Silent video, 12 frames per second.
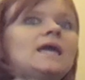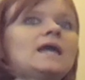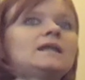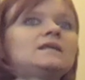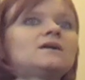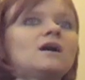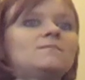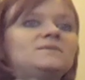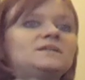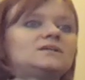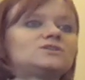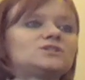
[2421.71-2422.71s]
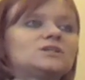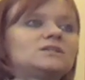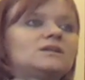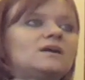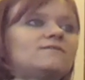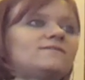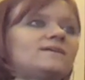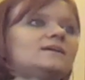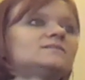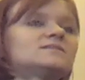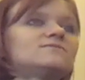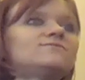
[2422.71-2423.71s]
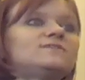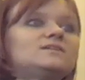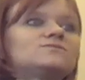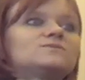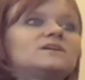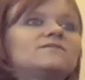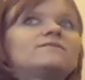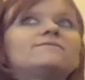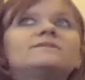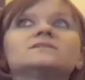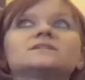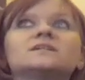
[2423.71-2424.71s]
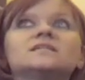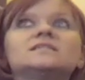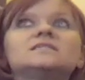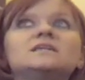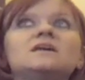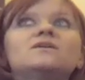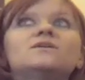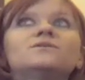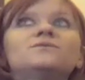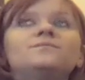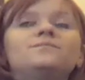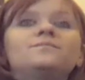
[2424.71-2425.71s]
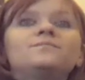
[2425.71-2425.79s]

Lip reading: Any combination of hands and feet, whatever feels good to you.